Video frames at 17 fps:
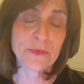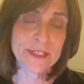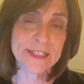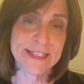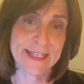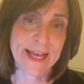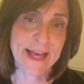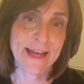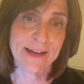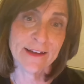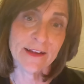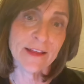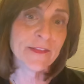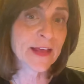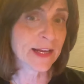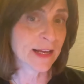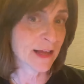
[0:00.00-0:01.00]
we said
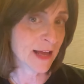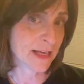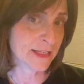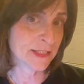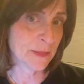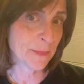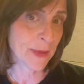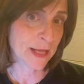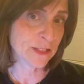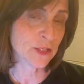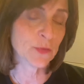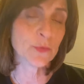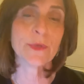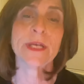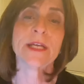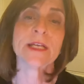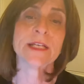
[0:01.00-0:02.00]
that gossip has
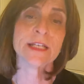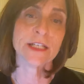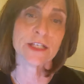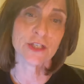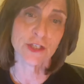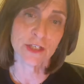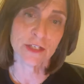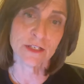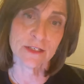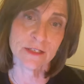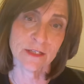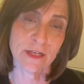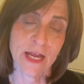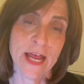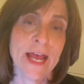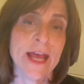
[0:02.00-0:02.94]
three conditions.